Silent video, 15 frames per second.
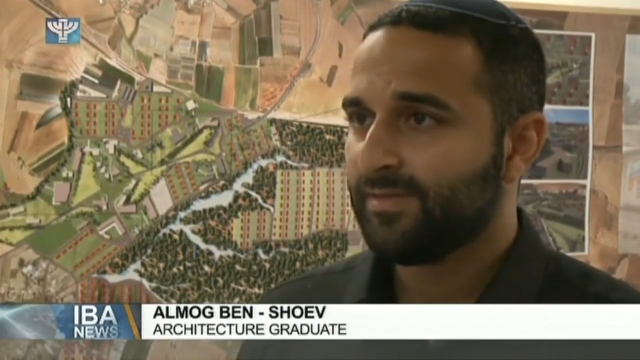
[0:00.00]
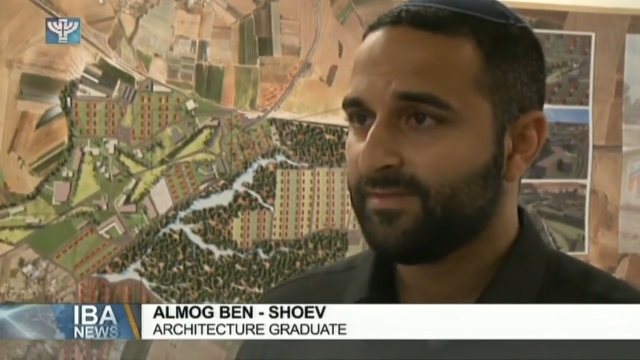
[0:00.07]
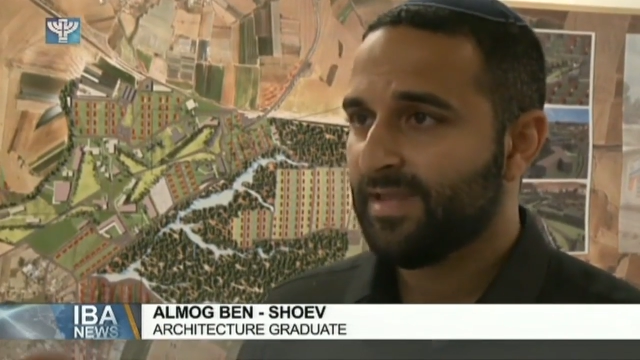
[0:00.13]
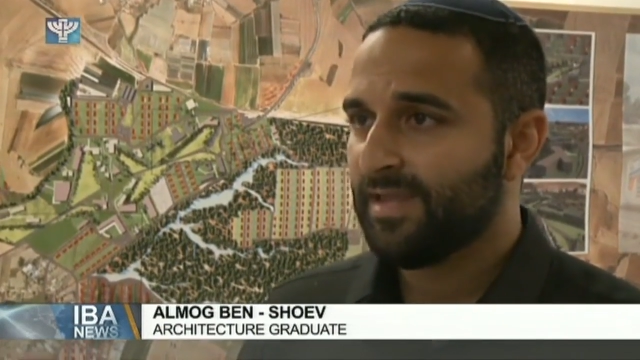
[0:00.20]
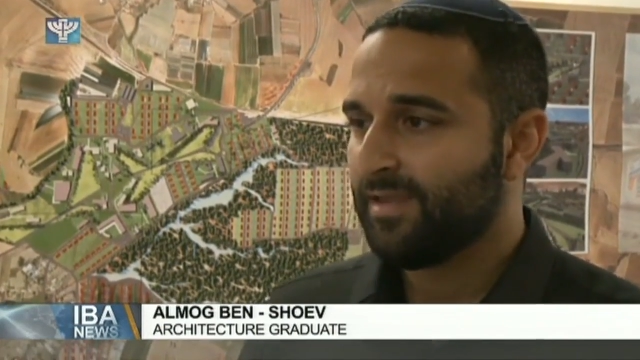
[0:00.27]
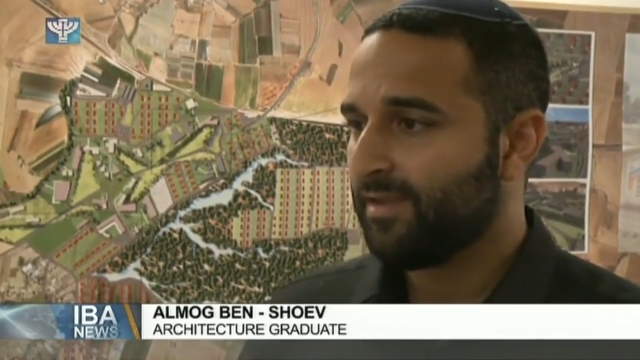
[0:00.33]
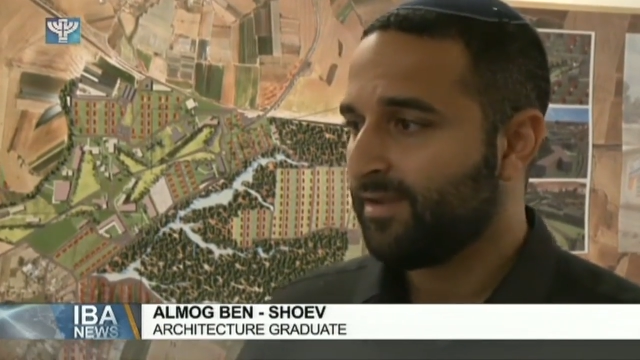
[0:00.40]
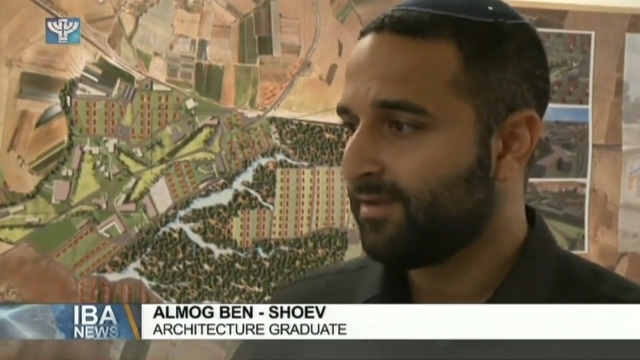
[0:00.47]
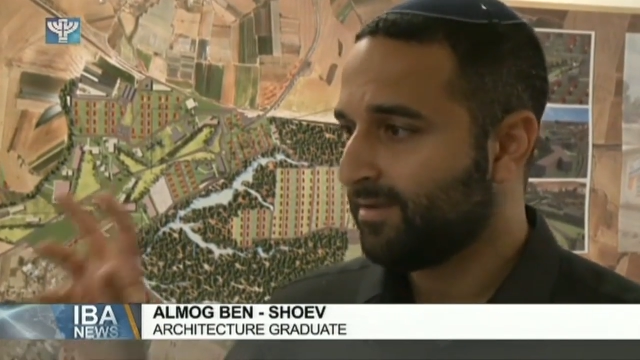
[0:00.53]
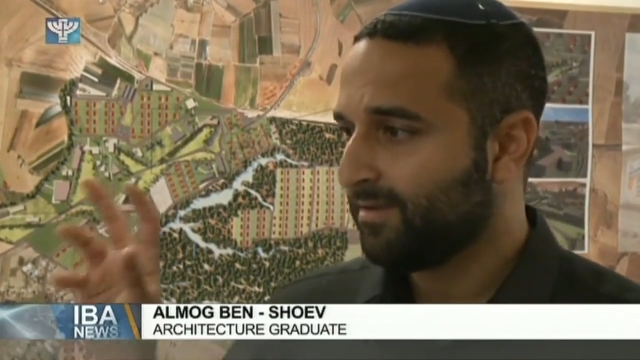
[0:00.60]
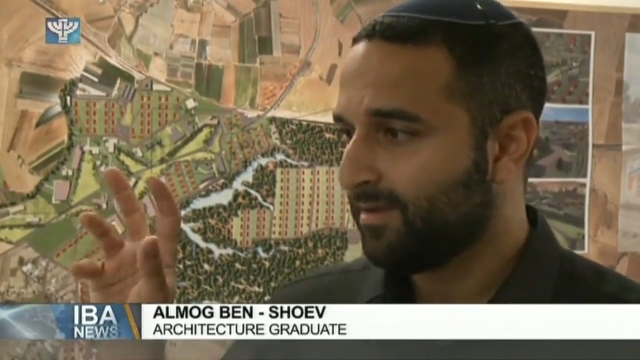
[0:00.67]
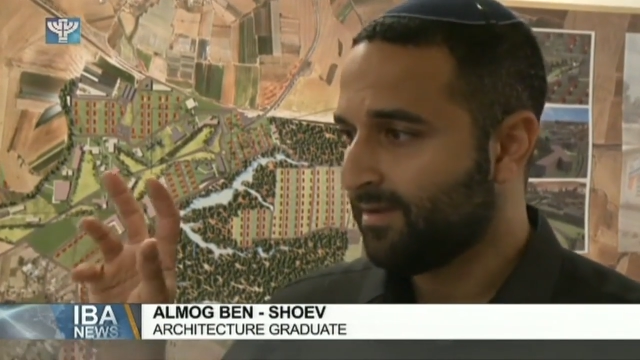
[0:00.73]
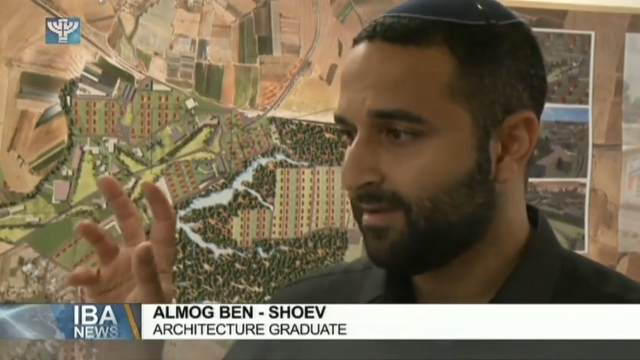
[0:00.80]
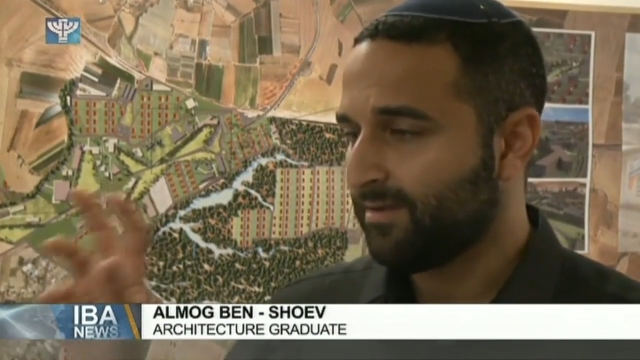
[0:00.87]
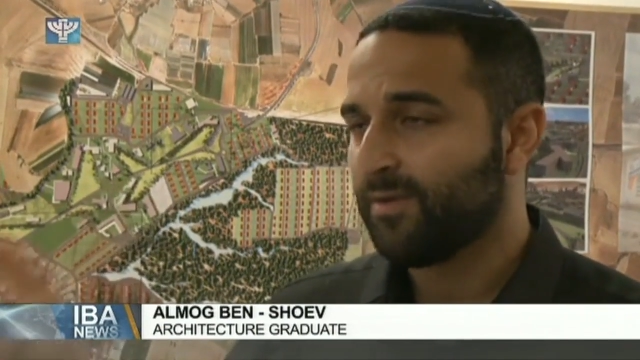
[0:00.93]
taking
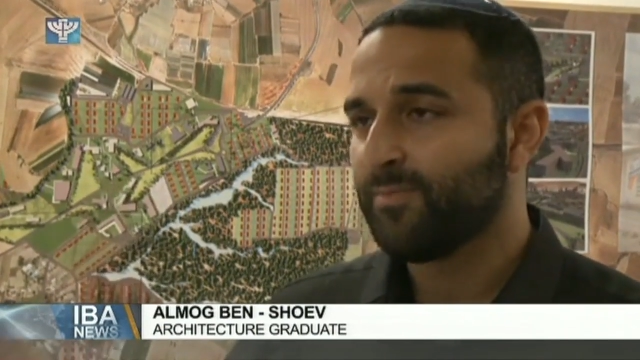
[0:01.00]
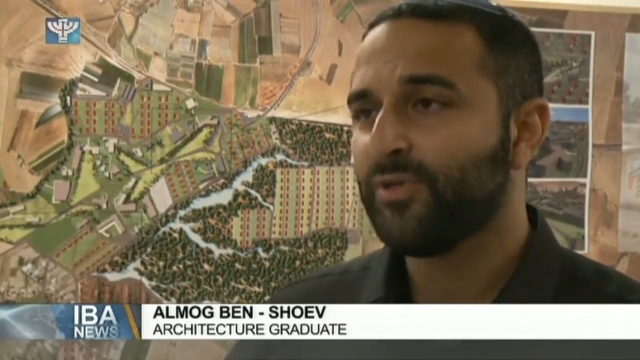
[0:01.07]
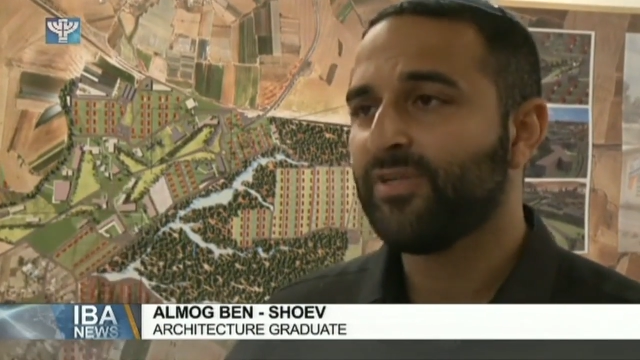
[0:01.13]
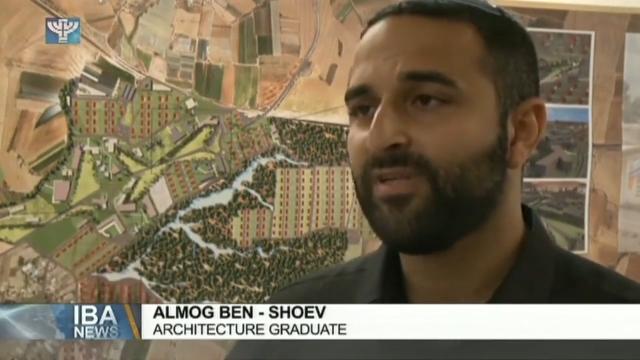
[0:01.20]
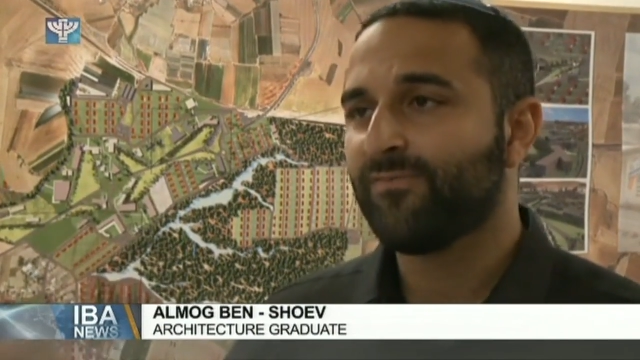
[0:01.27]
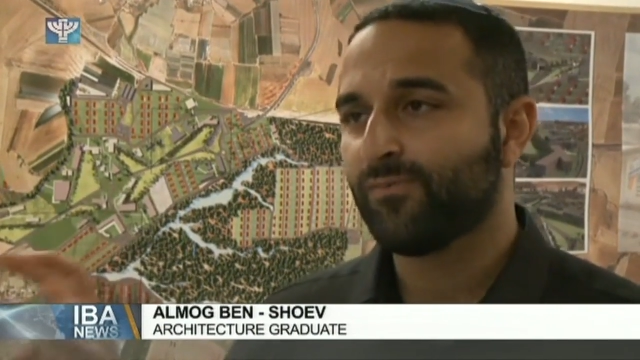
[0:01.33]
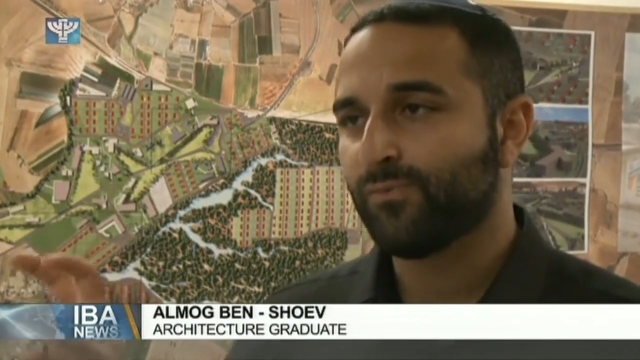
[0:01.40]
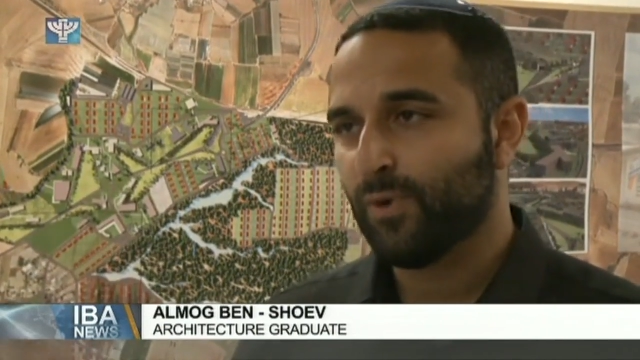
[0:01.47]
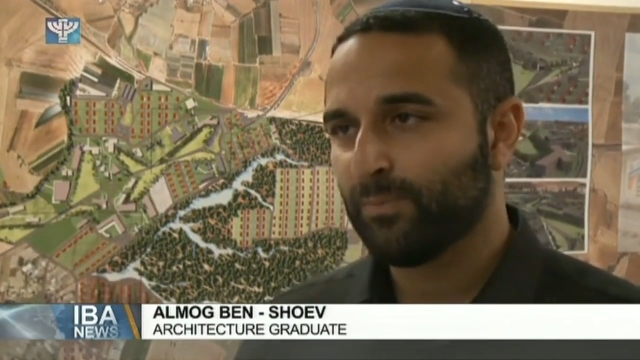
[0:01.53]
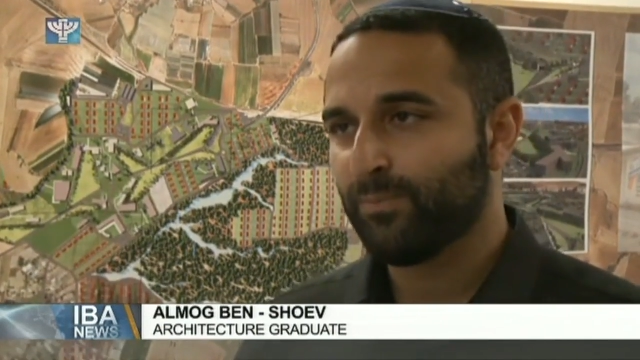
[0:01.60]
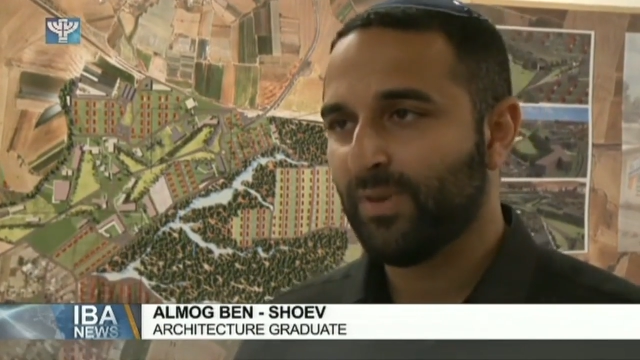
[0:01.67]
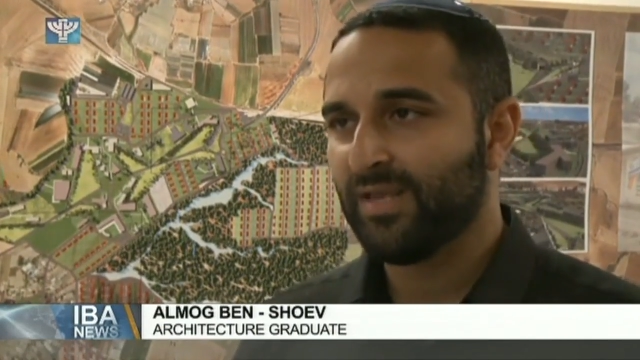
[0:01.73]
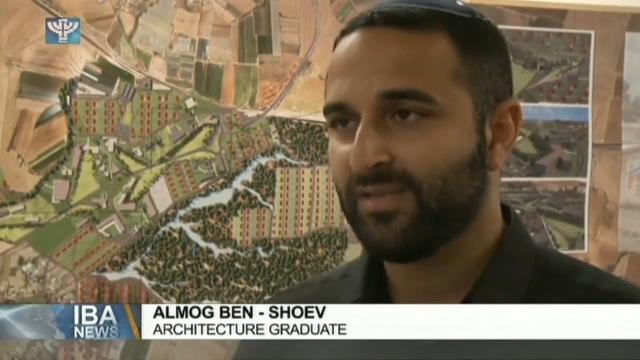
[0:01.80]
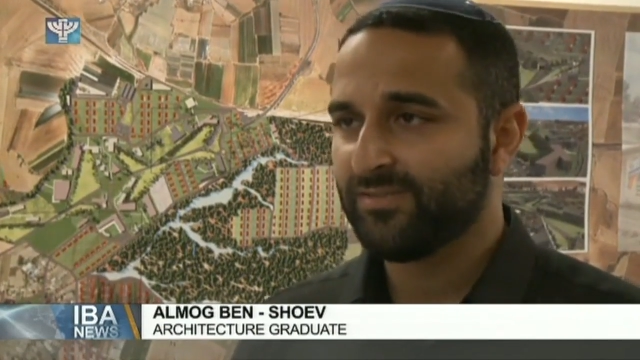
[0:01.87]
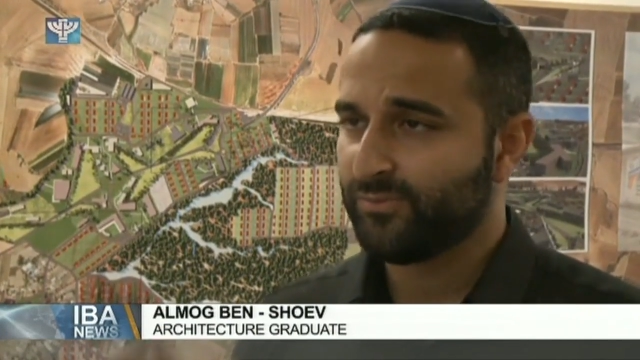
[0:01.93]
a community from one
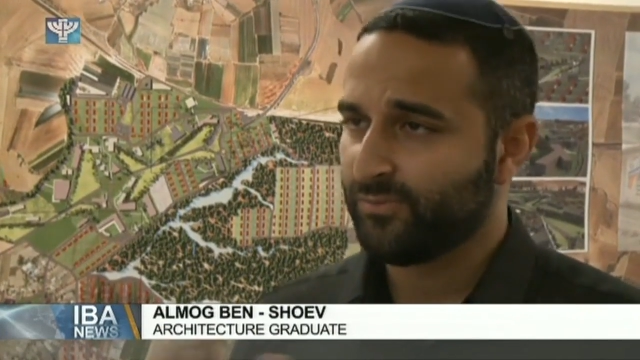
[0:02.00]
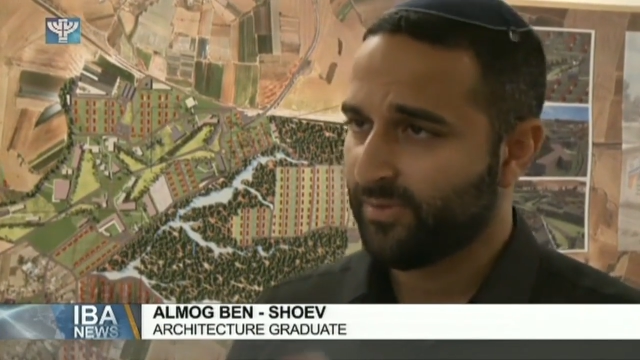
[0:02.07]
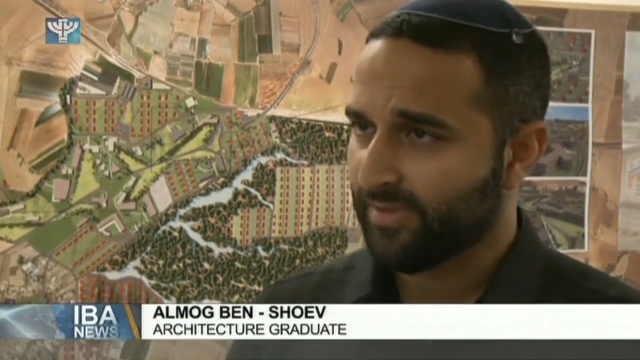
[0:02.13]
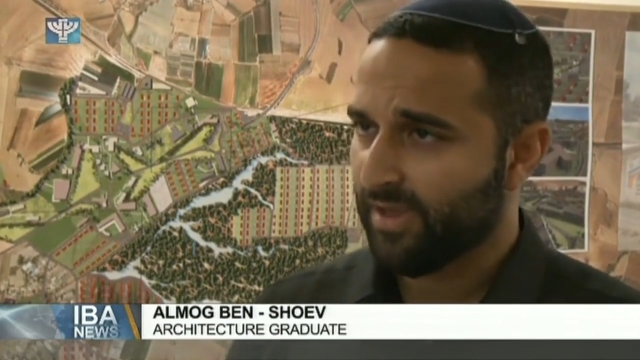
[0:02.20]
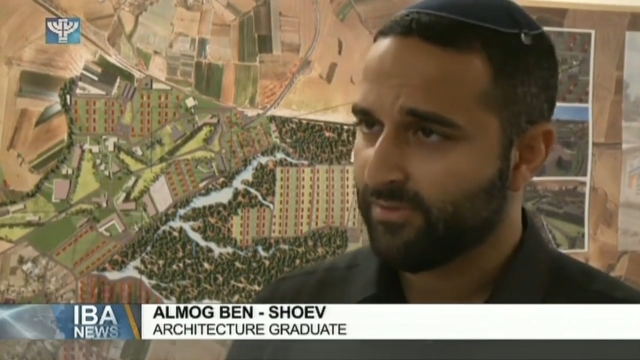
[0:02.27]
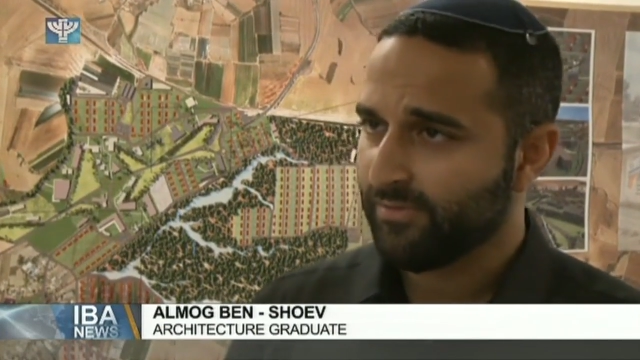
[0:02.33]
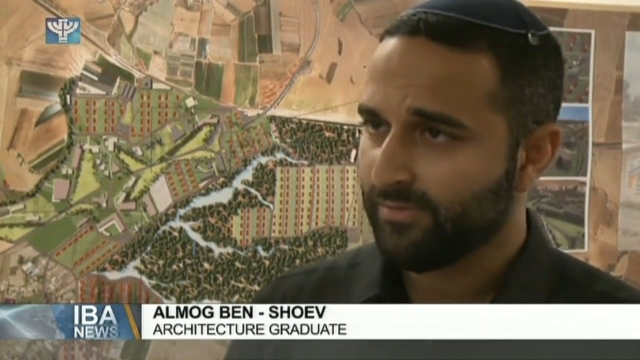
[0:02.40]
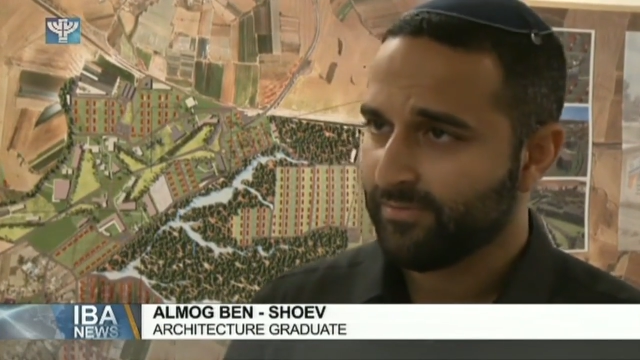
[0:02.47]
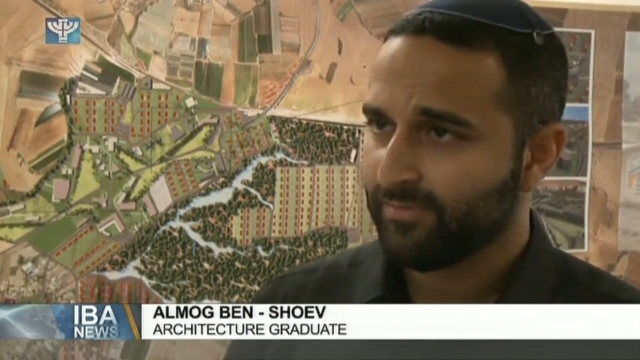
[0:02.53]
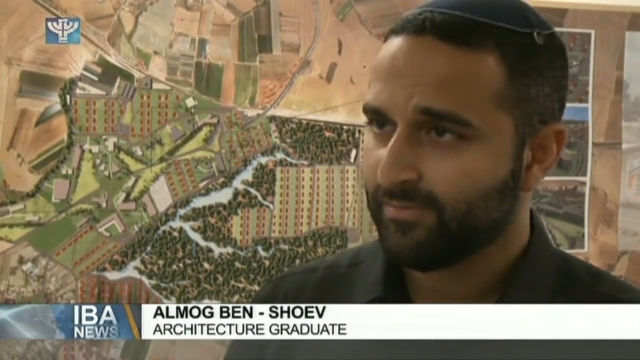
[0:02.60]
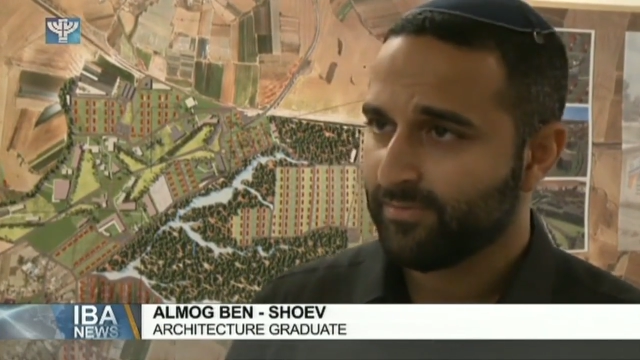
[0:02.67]
place to another,